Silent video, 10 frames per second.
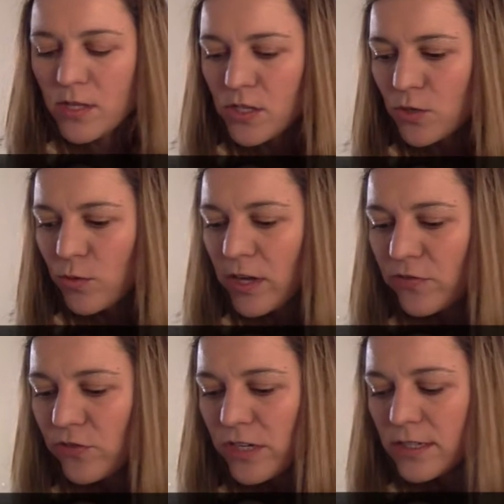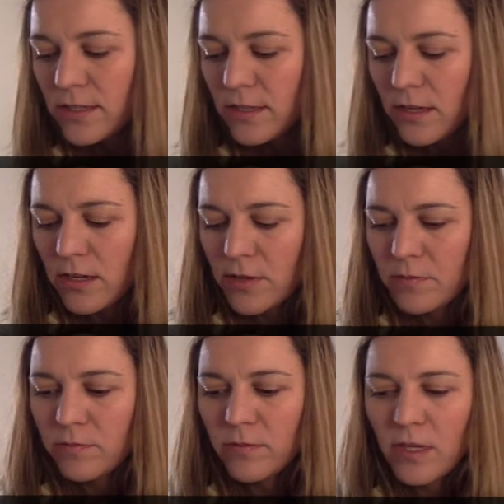So we have just
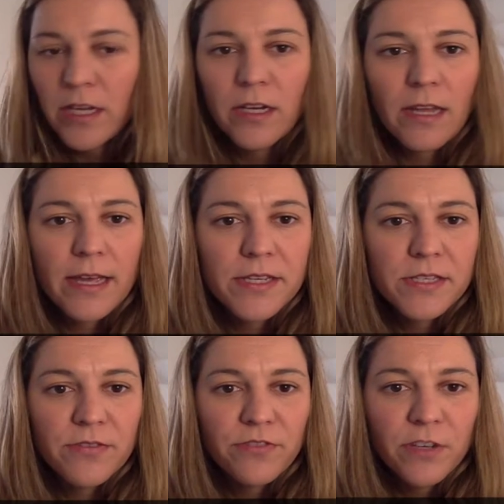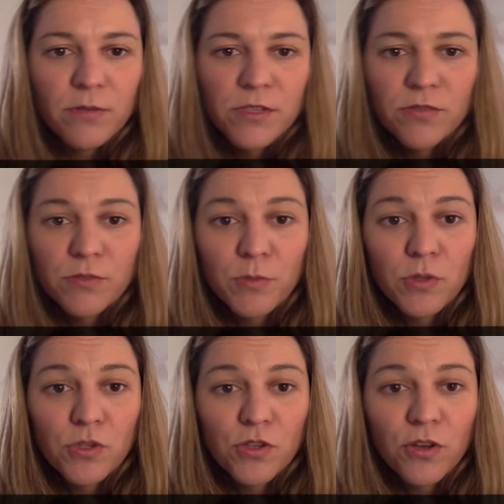um, analyzed the frequency
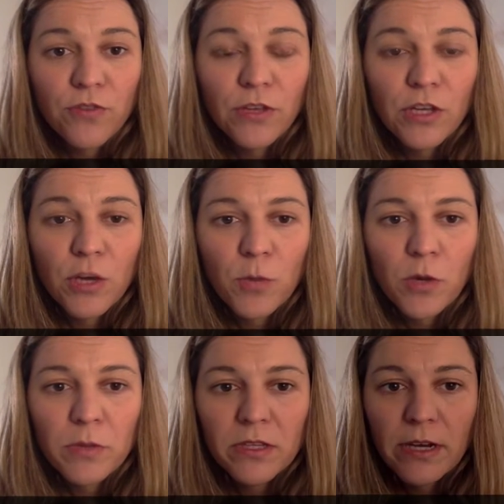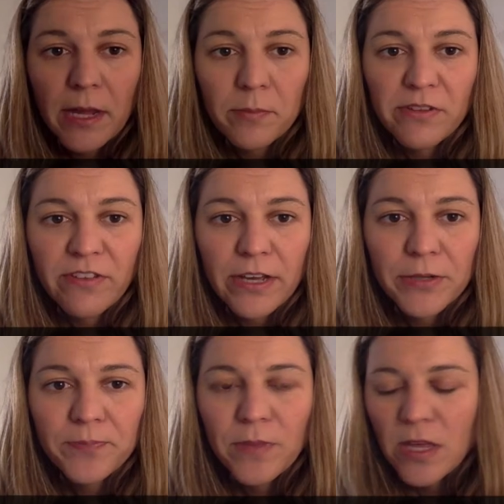response of a common emitter
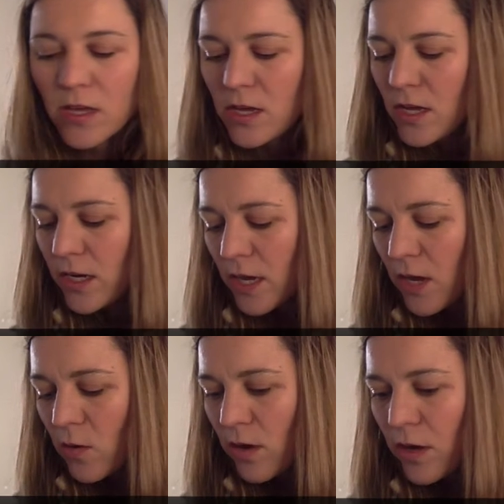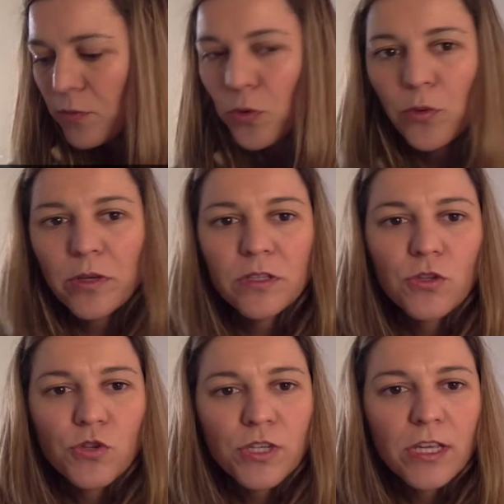amplifier. And now I'm going
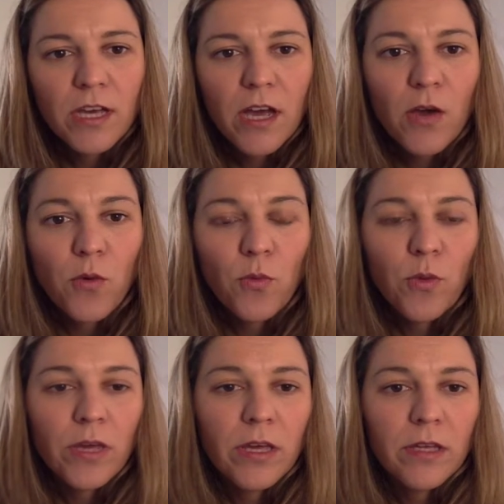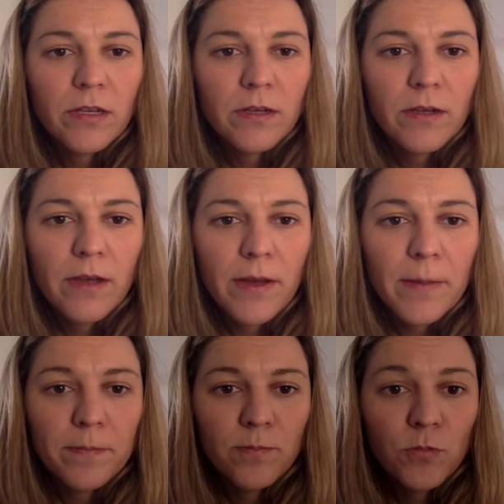to see how we can
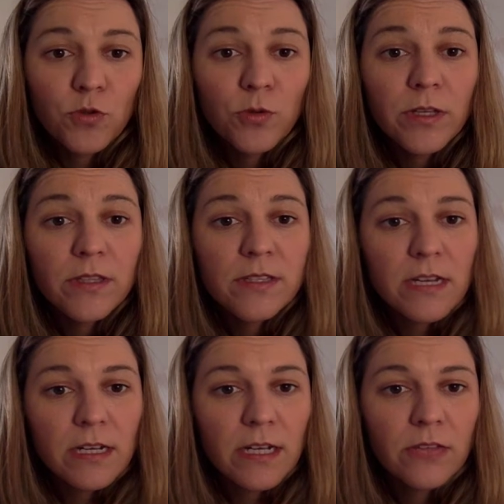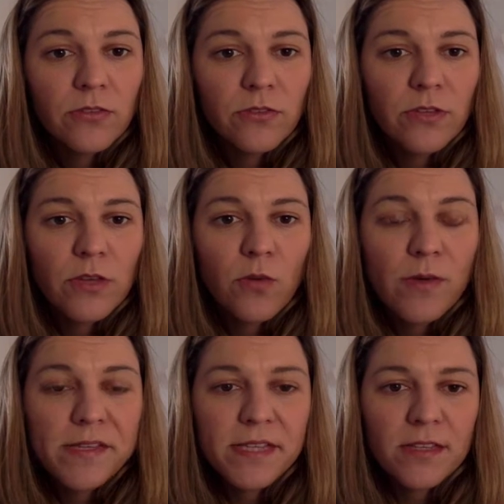um, tweak the circuit in
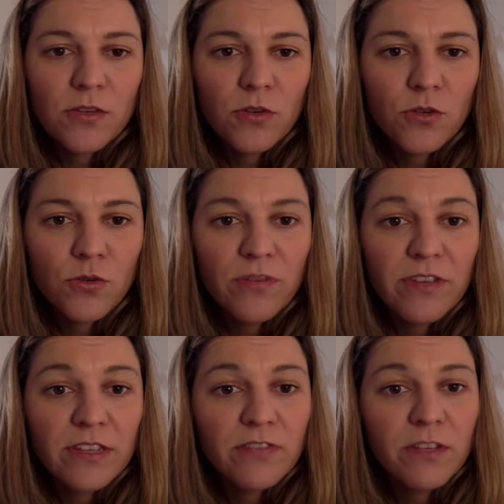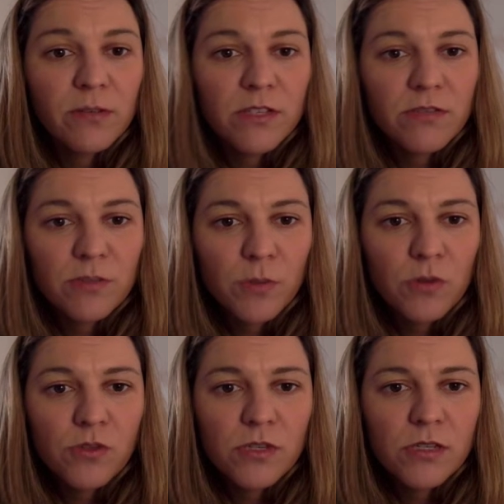ways that are going to affect the frequency
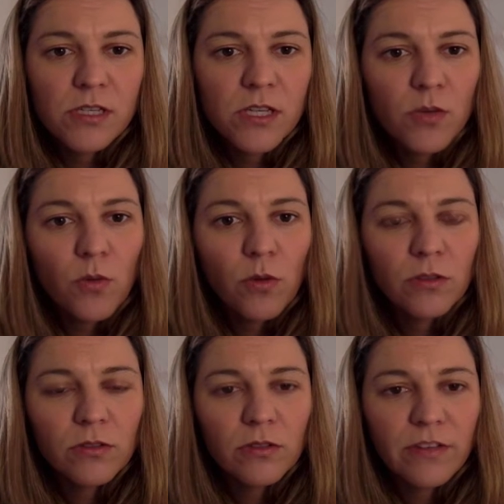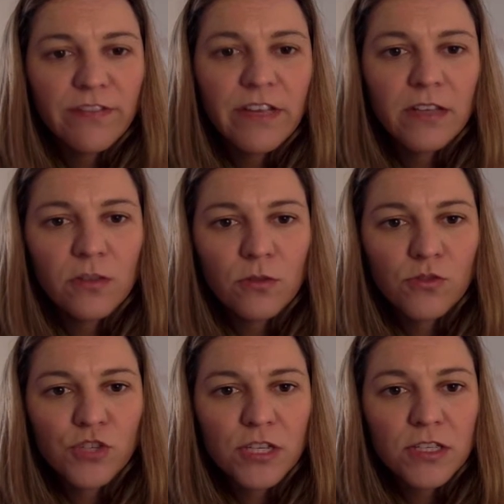response and see what effect
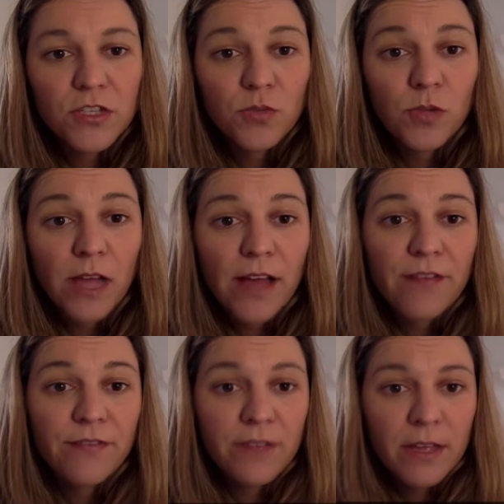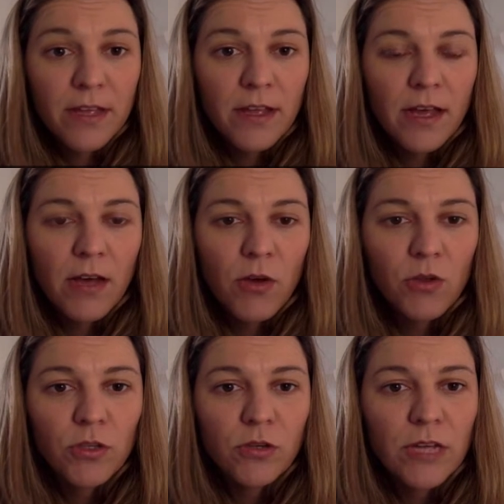those changes will have uh,
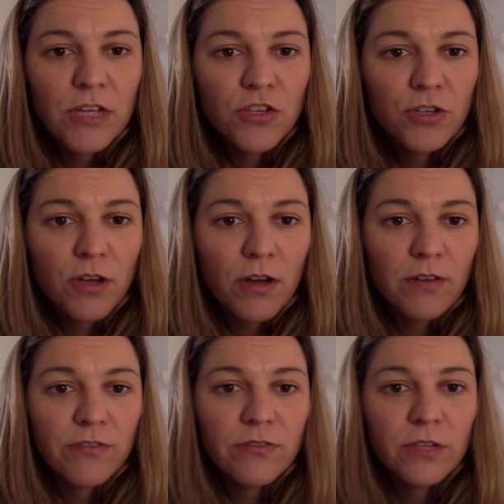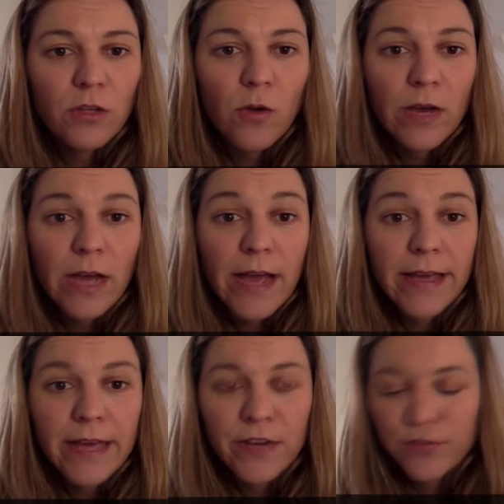on the location of the low and
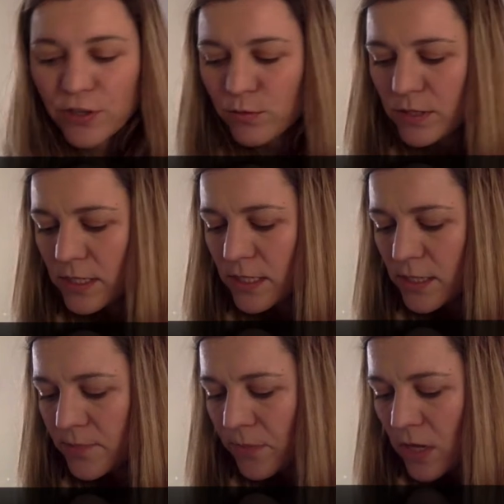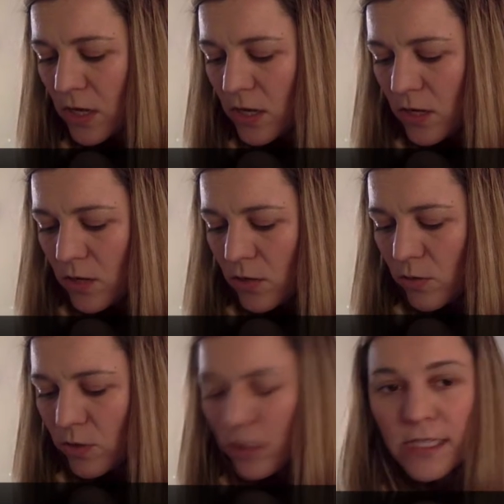high cutoff frequencies.
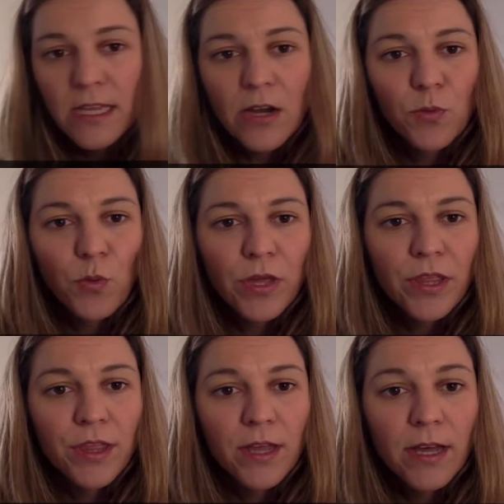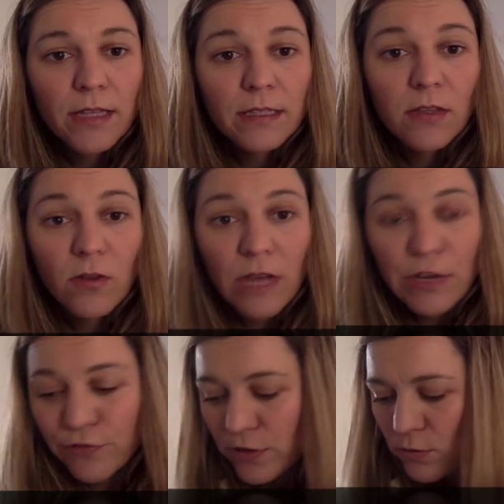We're going to start with uh, the low
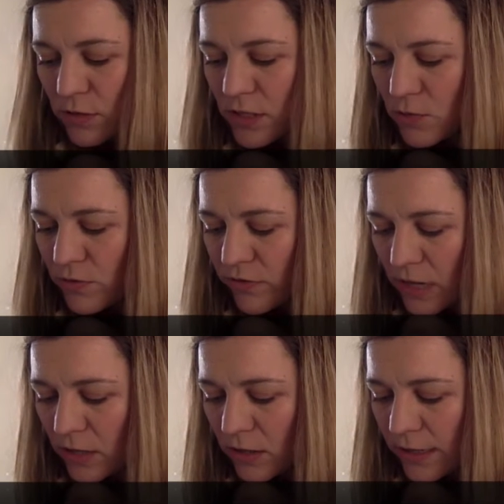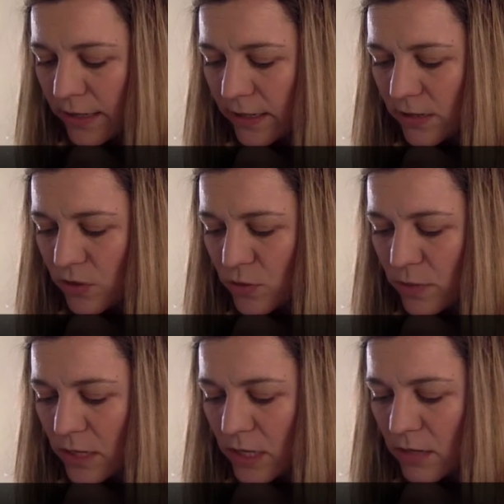cutoff frequency. We've calculated it to
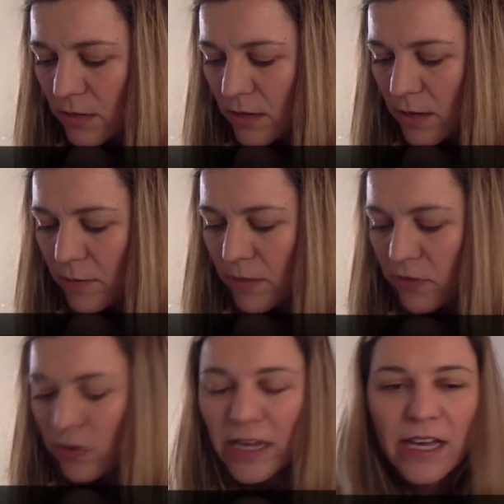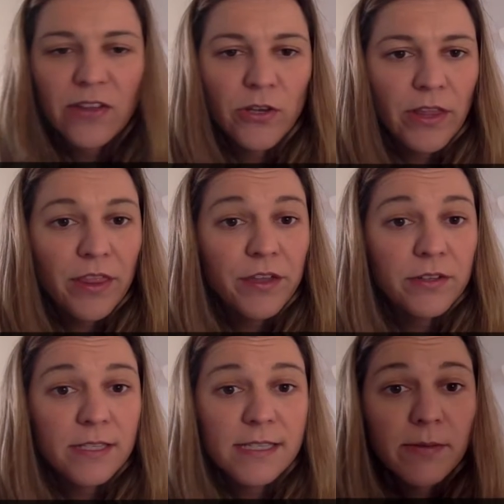be um, around
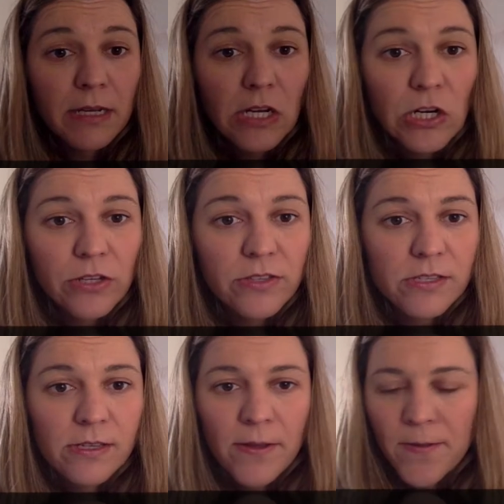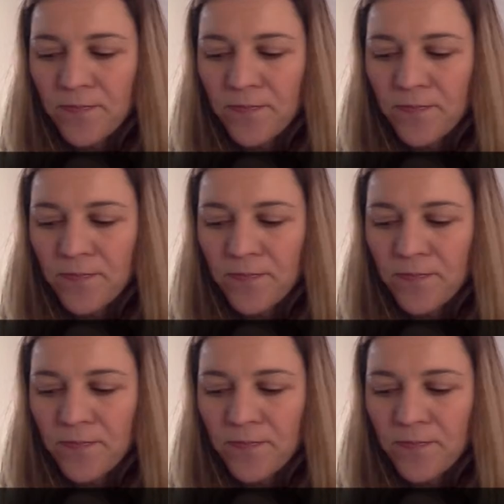837 hertz.